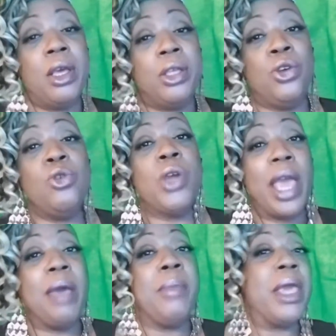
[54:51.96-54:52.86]
You
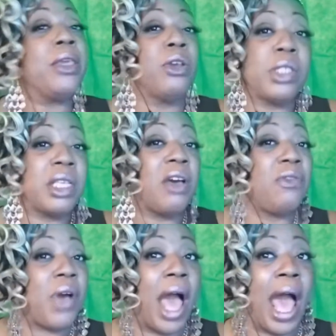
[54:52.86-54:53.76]
can make
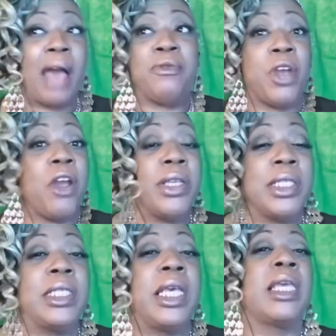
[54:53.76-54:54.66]
yourself very
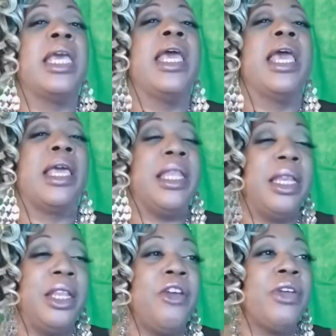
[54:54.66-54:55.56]
sick. And then
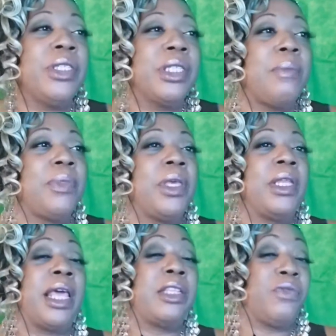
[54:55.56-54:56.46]
there is something
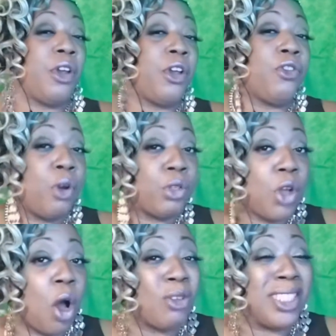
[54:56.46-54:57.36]
that is very gross
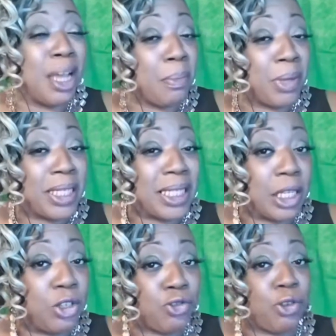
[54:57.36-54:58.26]
called dumping
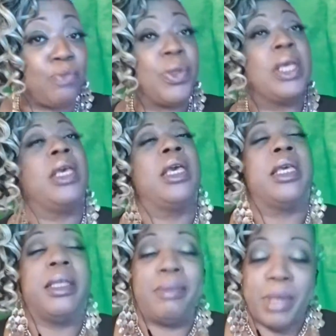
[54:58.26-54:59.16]
syndrome.
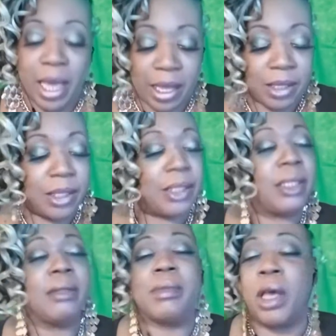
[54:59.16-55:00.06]
Yes.
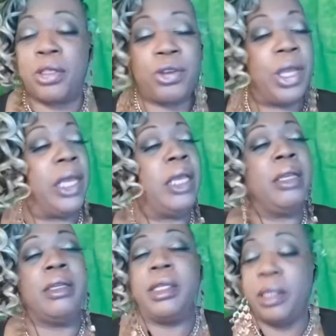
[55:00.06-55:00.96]
Other
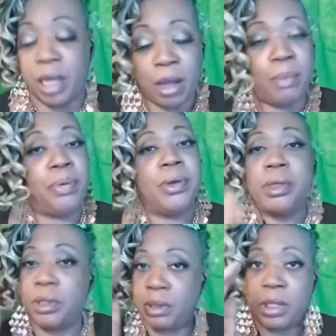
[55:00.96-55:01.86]
end, dump.
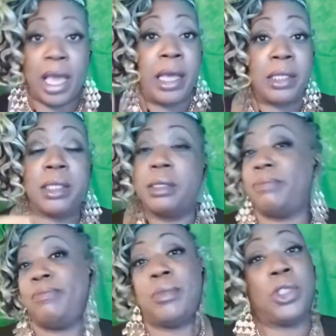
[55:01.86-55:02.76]
Yes.
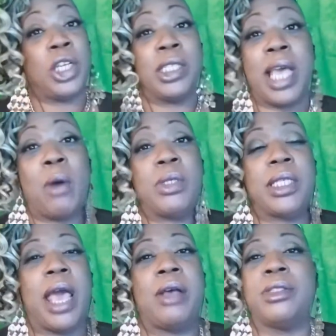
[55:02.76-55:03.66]
Just how it
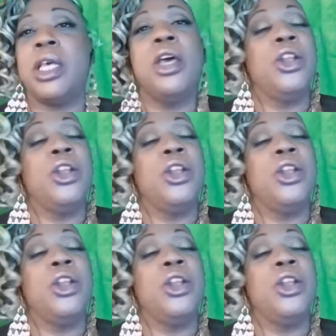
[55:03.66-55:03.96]
sounds.